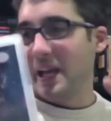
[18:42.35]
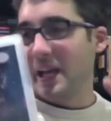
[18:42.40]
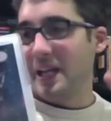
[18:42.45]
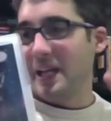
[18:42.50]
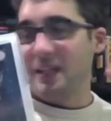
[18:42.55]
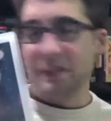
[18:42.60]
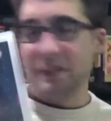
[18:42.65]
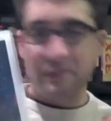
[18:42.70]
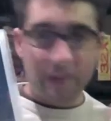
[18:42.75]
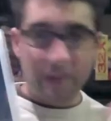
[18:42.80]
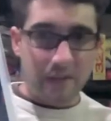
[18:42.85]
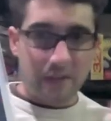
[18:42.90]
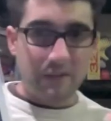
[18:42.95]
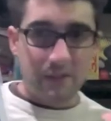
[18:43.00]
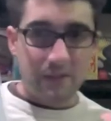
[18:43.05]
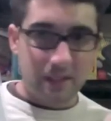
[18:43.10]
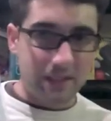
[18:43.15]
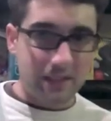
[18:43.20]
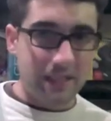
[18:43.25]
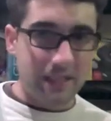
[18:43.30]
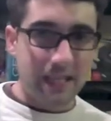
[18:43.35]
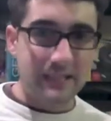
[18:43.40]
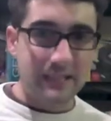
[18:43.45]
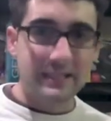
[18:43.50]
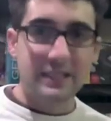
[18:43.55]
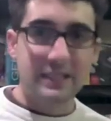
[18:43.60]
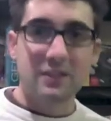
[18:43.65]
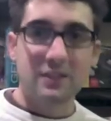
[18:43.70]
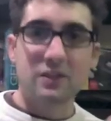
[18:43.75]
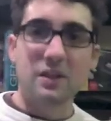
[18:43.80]
It's
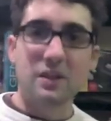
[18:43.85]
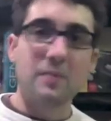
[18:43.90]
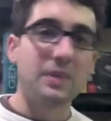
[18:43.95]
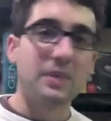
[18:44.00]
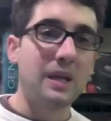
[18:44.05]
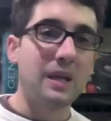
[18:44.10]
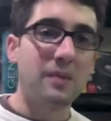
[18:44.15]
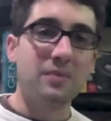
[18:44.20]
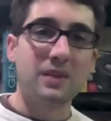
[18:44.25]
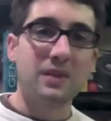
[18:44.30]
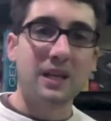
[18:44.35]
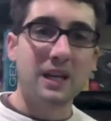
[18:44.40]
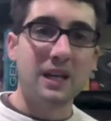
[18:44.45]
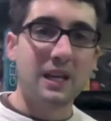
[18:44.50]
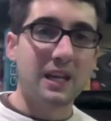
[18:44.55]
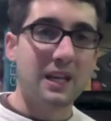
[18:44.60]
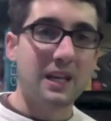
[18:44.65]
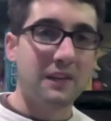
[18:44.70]
fan-freaking-tastic. Look up gameplay.